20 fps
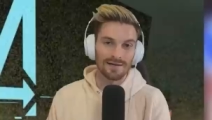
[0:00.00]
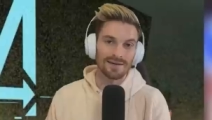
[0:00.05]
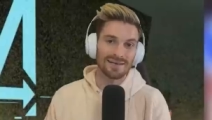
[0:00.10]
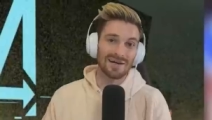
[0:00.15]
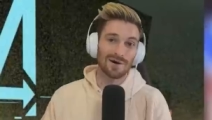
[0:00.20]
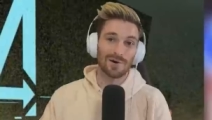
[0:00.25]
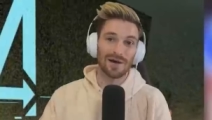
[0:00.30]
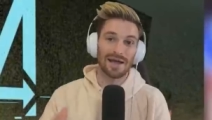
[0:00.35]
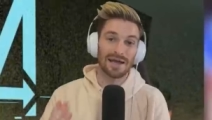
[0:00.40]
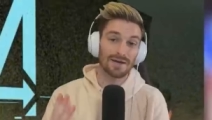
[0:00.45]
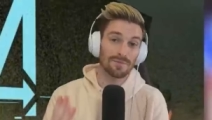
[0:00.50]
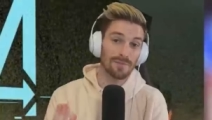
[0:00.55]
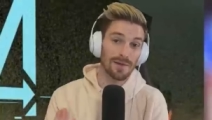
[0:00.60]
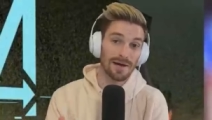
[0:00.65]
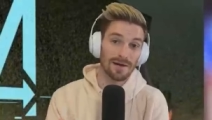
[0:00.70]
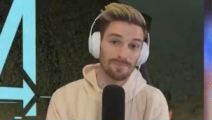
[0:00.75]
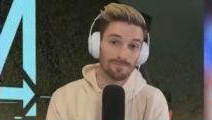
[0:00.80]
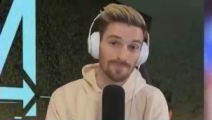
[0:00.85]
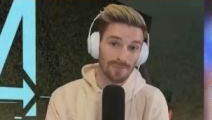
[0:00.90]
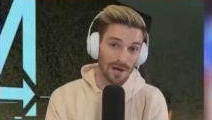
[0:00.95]
Now,
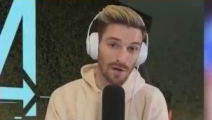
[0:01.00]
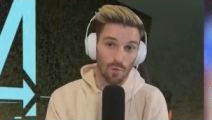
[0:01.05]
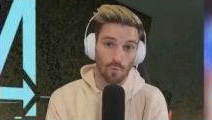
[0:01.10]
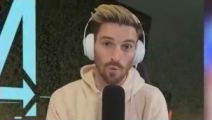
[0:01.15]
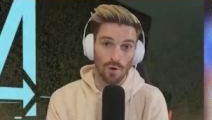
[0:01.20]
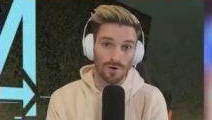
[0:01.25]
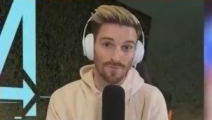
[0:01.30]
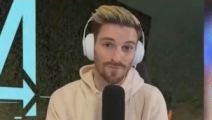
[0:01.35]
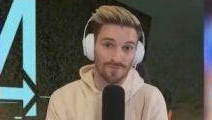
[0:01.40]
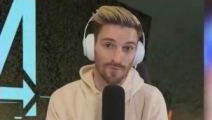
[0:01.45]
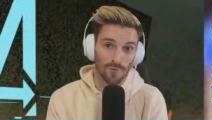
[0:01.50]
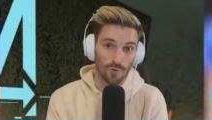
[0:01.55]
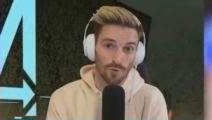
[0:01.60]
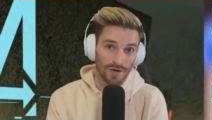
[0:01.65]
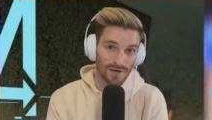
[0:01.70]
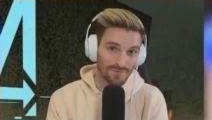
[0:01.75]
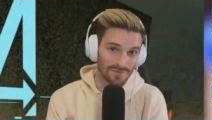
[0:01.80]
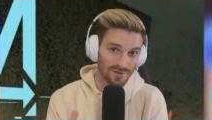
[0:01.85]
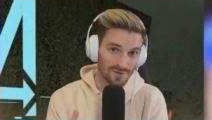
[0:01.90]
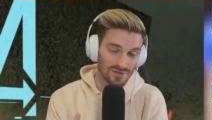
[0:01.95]
Ant-Man, a
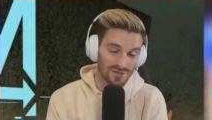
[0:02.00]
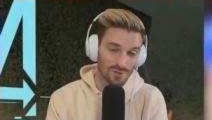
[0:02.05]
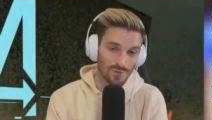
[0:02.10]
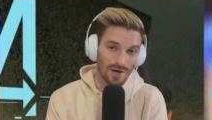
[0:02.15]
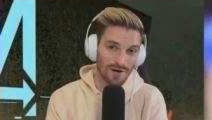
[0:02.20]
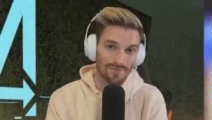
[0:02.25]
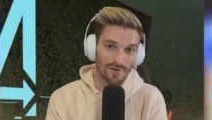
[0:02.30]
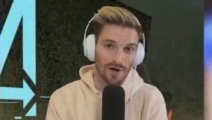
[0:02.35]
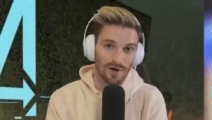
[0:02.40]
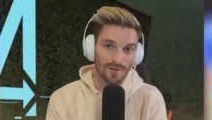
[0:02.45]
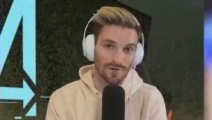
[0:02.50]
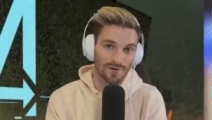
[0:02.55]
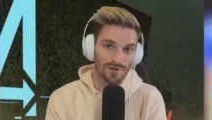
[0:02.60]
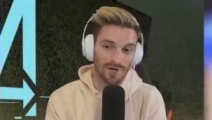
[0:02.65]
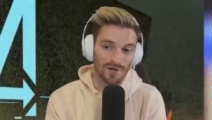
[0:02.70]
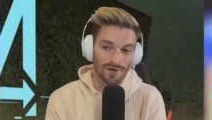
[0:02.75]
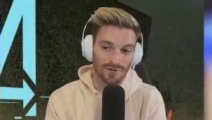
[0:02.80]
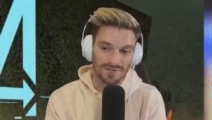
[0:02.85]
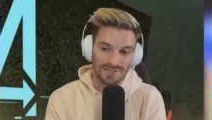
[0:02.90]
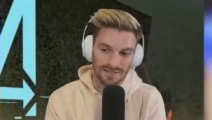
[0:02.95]
1-4 if you do have other
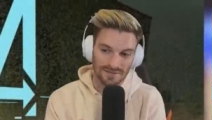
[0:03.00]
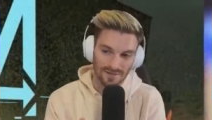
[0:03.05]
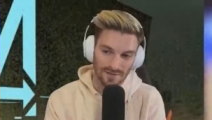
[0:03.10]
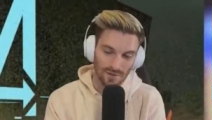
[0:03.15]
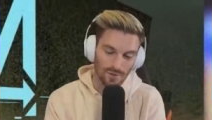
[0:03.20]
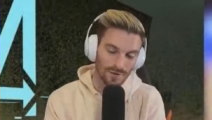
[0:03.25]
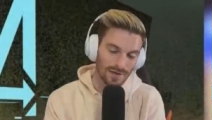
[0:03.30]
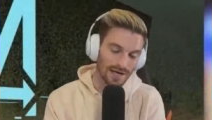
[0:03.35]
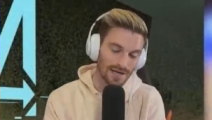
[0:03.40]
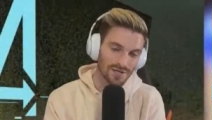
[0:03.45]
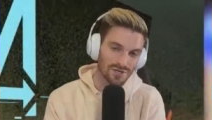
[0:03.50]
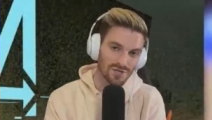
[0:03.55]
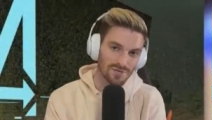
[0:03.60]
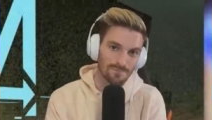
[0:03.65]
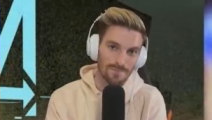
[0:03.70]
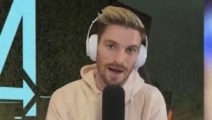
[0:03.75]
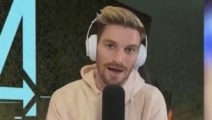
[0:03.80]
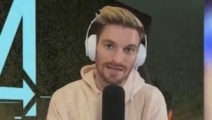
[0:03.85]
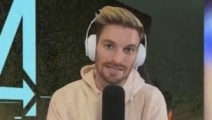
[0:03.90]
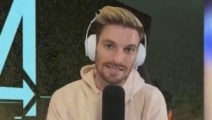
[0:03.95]
cards at the
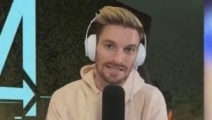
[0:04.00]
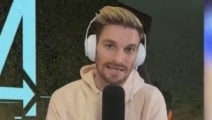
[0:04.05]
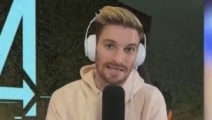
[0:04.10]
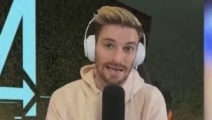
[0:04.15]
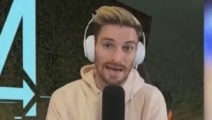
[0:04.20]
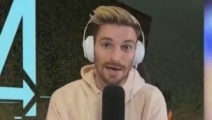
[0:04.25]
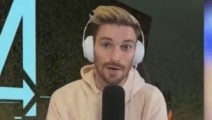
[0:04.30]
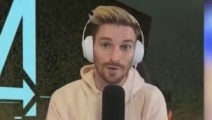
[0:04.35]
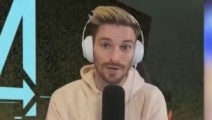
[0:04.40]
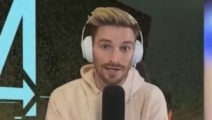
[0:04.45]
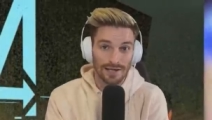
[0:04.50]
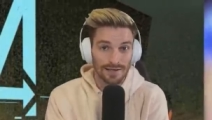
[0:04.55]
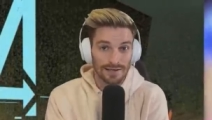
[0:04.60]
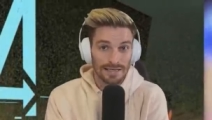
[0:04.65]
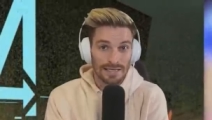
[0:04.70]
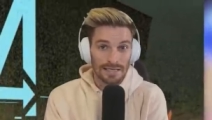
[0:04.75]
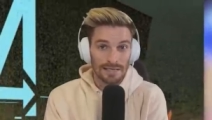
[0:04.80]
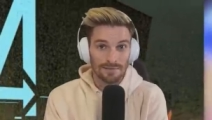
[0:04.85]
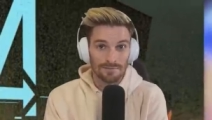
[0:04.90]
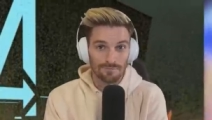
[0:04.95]
location maxing it out.
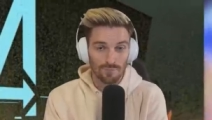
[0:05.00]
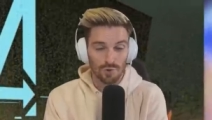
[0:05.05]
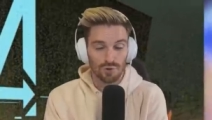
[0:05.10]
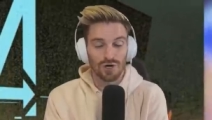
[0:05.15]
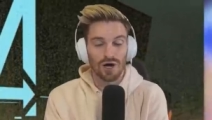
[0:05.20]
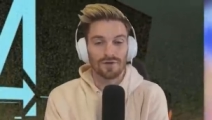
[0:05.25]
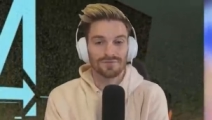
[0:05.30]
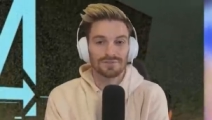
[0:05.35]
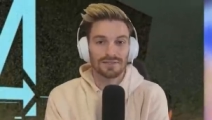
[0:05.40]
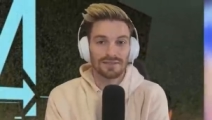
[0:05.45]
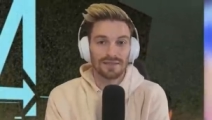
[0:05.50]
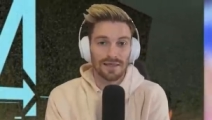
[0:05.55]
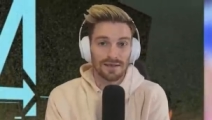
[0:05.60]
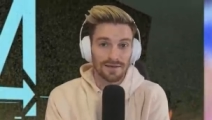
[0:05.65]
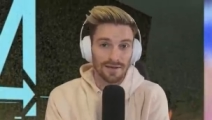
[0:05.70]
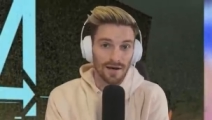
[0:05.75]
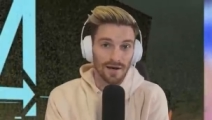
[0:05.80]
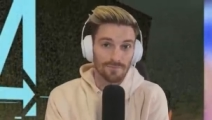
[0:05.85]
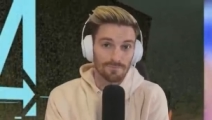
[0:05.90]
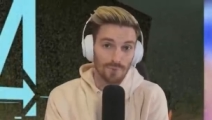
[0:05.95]
And more often
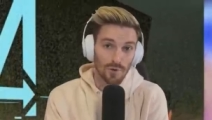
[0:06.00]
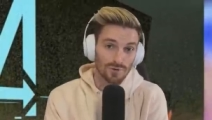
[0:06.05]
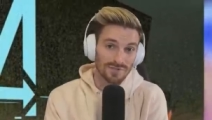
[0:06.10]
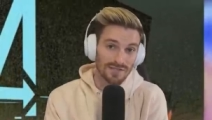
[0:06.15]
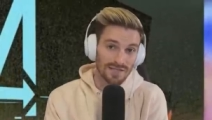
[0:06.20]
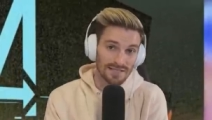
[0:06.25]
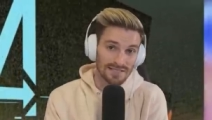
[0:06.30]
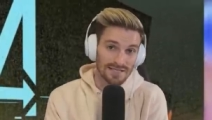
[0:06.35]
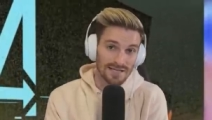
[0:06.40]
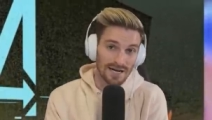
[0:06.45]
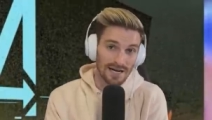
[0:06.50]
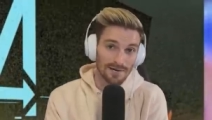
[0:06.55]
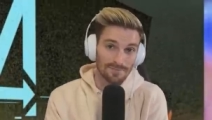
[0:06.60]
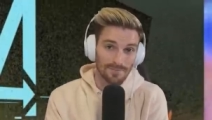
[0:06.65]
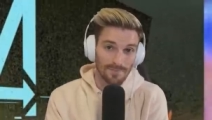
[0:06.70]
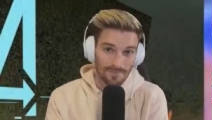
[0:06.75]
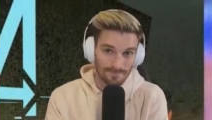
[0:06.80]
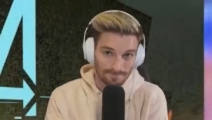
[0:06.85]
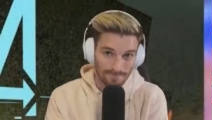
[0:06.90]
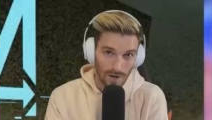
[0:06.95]
than not, most of the
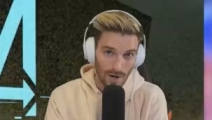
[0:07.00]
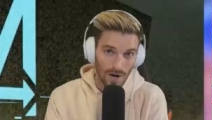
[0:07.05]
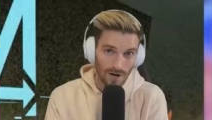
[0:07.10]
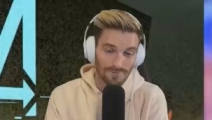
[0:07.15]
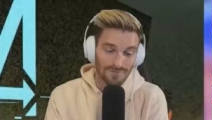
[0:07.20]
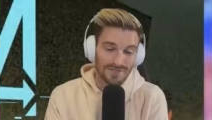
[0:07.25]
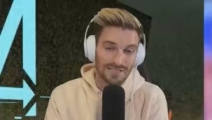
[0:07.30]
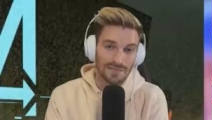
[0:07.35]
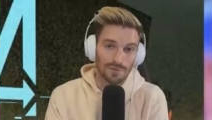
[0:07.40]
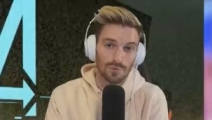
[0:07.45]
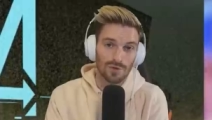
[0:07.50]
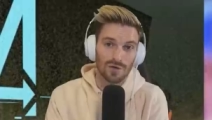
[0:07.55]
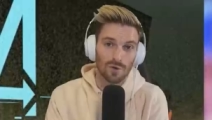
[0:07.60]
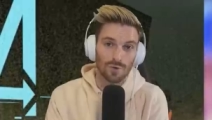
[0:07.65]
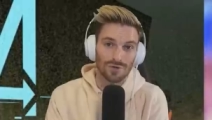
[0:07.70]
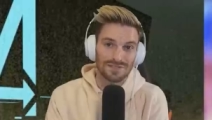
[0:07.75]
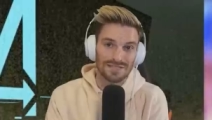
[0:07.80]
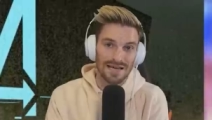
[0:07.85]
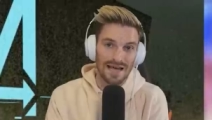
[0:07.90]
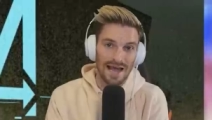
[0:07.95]
time, obviously, we're
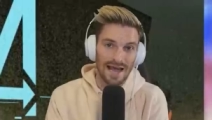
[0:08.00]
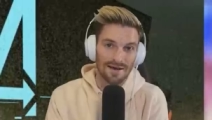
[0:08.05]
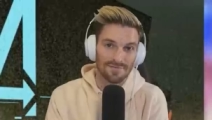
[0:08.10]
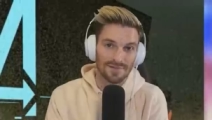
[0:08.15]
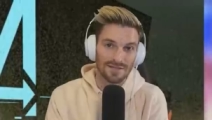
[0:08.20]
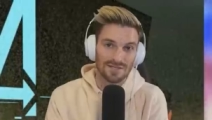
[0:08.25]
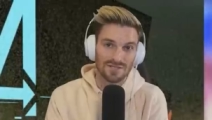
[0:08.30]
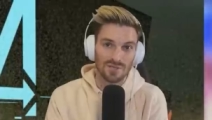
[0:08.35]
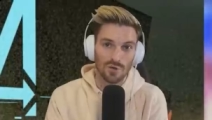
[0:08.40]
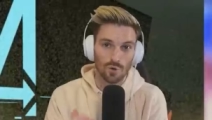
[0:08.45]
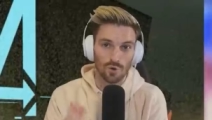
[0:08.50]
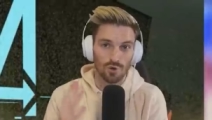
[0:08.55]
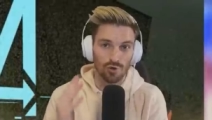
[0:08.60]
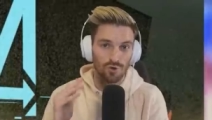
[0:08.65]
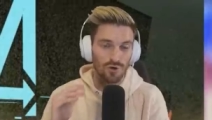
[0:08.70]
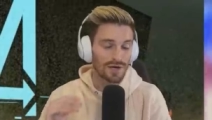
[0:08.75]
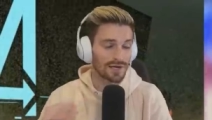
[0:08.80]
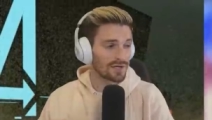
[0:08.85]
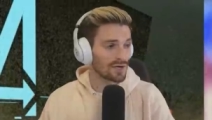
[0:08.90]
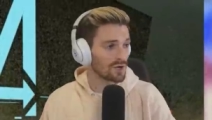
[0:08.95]
going to have this. So
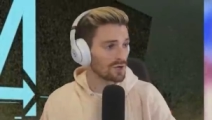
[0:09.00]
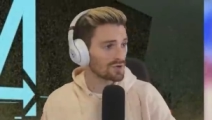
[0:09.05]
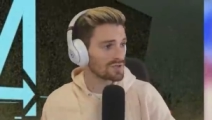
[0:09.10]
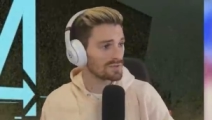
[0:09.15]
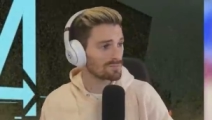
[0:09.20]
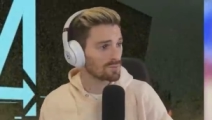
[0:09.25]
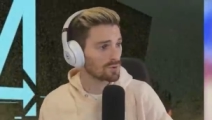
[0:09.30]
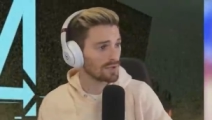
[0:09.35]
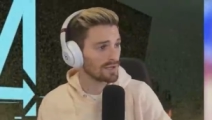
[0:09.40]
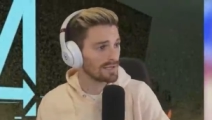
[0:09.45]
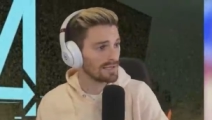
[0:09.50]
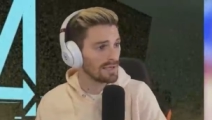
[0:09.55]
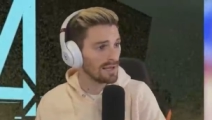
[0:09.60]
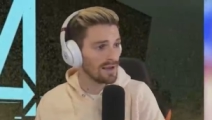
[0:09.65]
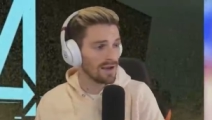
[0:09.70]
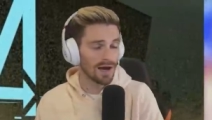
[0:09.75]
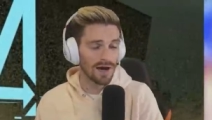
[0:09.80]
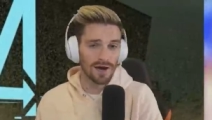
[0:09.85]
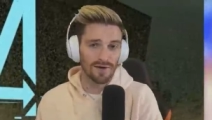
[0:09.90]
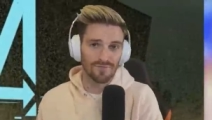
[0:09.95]
great card to play
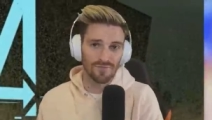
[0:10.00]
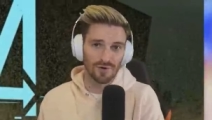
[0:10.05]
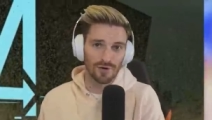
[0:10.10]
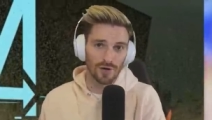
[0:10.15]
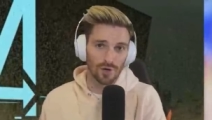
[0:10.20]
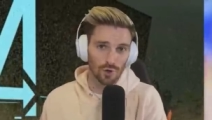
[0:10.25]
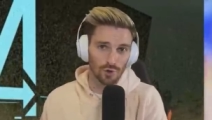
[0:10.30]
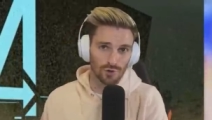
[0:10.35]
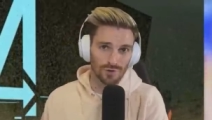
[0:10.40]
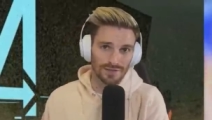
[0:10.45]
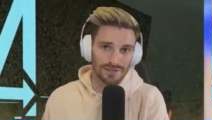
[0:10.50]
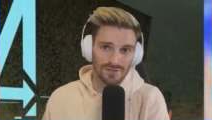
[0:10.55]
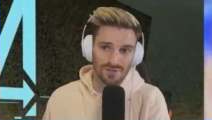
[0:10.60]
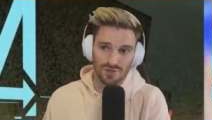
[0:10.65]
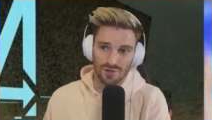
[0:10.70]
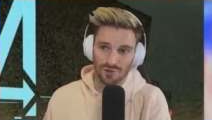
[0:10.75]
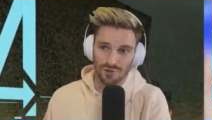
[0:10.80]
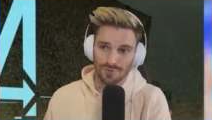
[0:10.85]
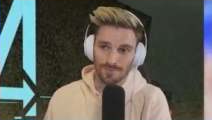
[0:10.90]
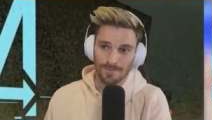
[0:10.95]
uh, for an early
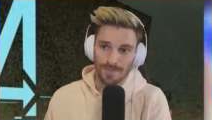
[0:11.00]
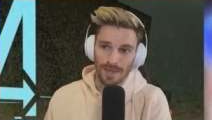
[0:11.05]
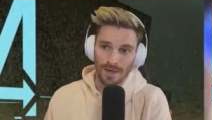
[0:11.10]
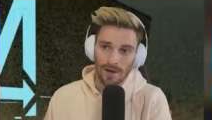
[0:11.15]
turn.